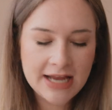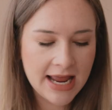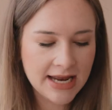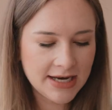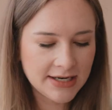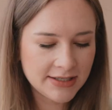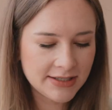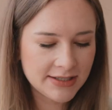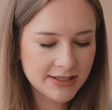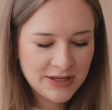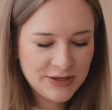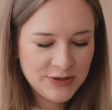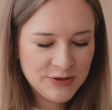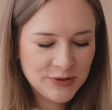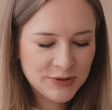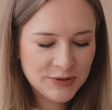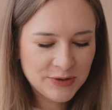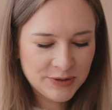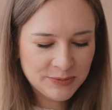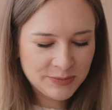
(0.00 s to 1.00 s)
and
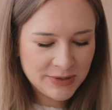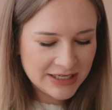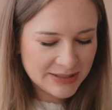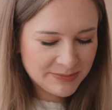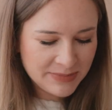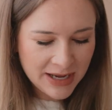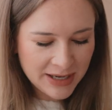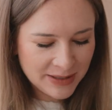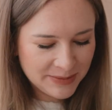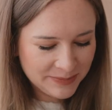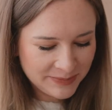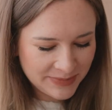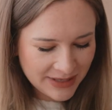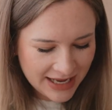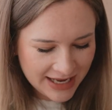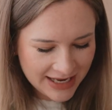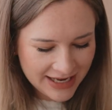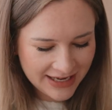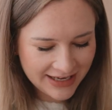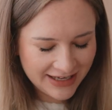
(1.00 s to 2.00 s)
your breast pump
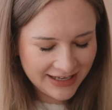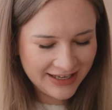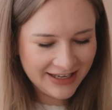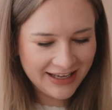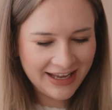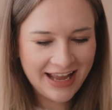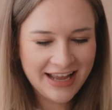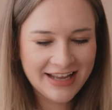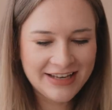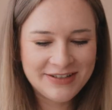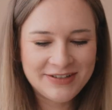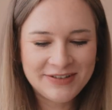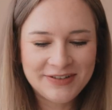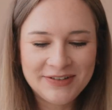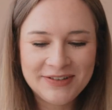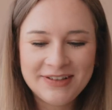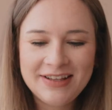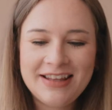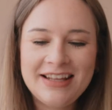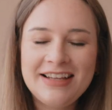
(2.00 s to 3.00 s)
and
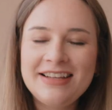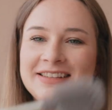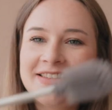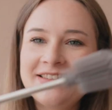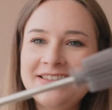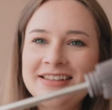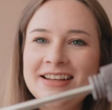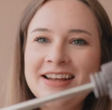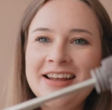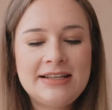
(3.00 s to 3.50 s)
all the things.